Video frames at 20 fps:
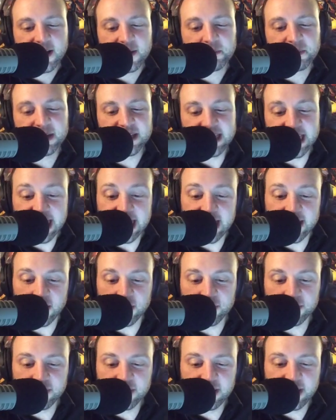But
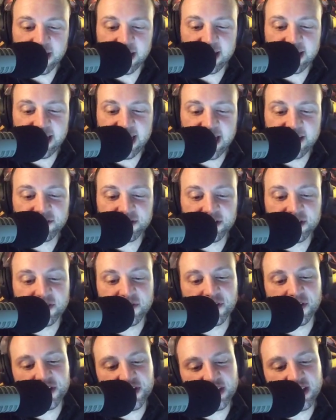now, and after the
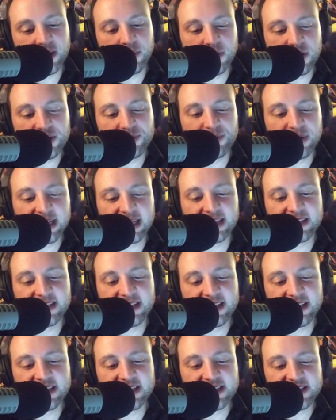diversion that was Rick
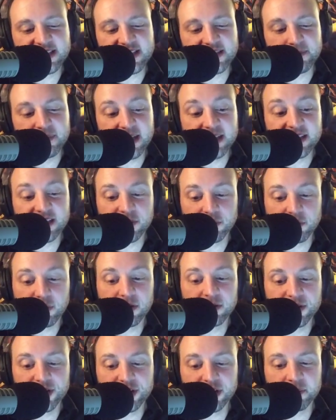and Negan's demented
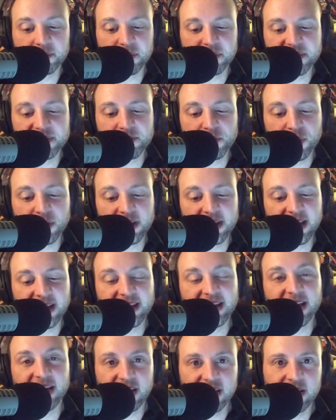road trip, it was more
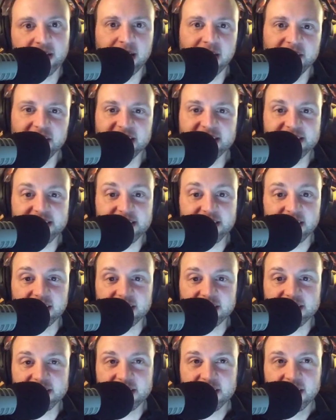like, yeah, that
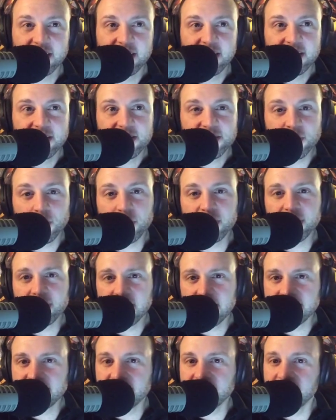sucks. So what do you
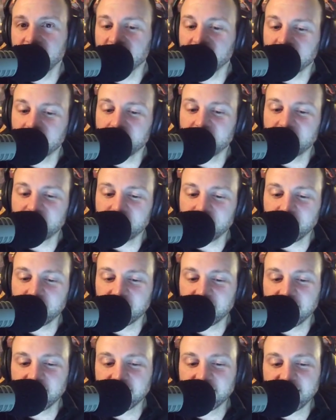guys think? I mean, do you
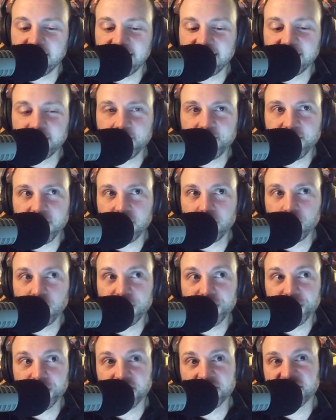think that
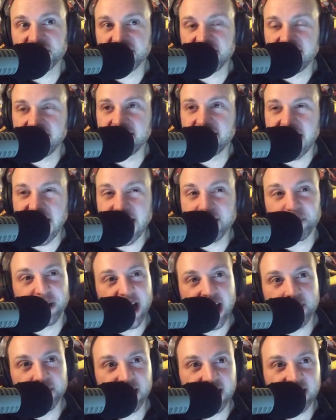we should have seen
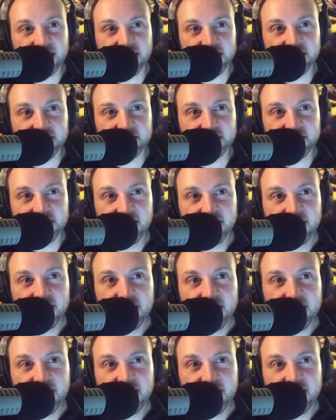Abraham get killed?